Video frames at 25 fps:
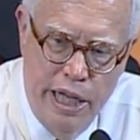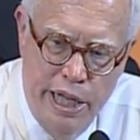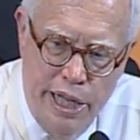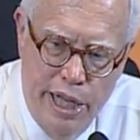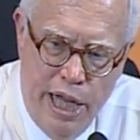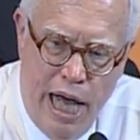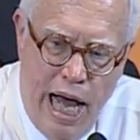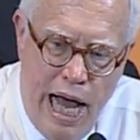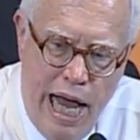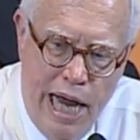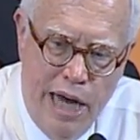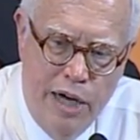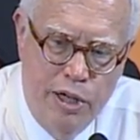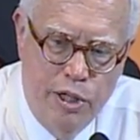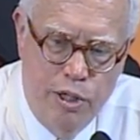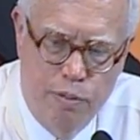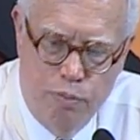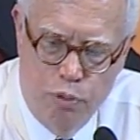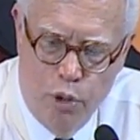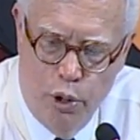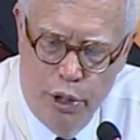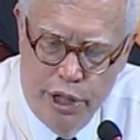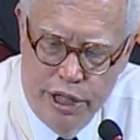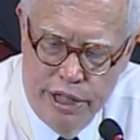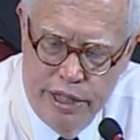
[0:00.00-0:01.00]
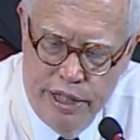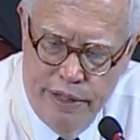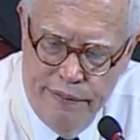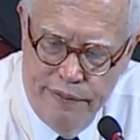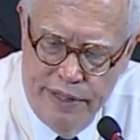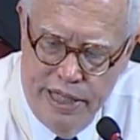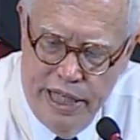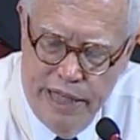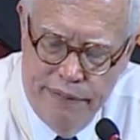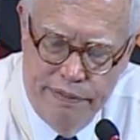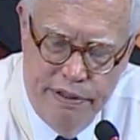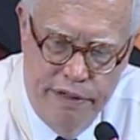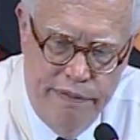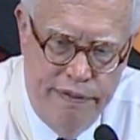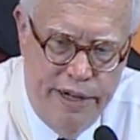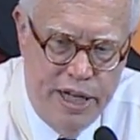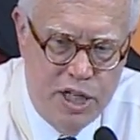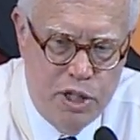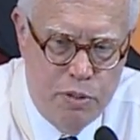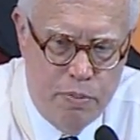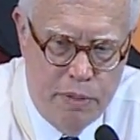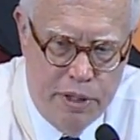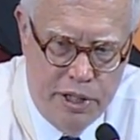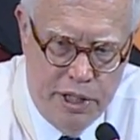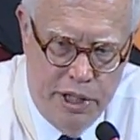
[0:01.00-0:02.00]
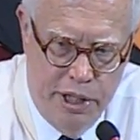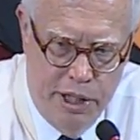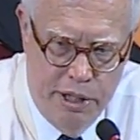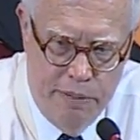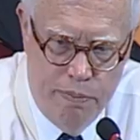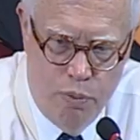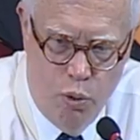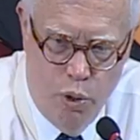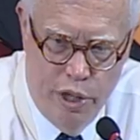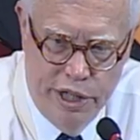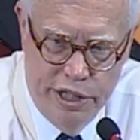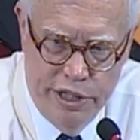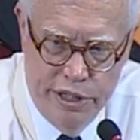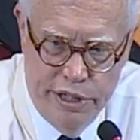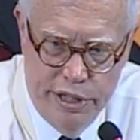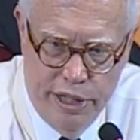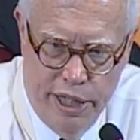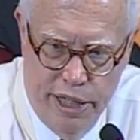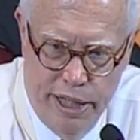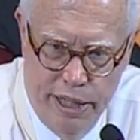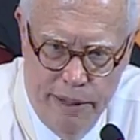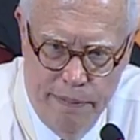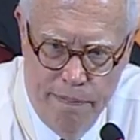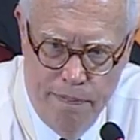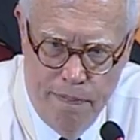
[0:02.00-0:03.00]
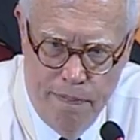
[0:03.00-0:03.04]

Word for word: the higher the productivity of investment at any point in time.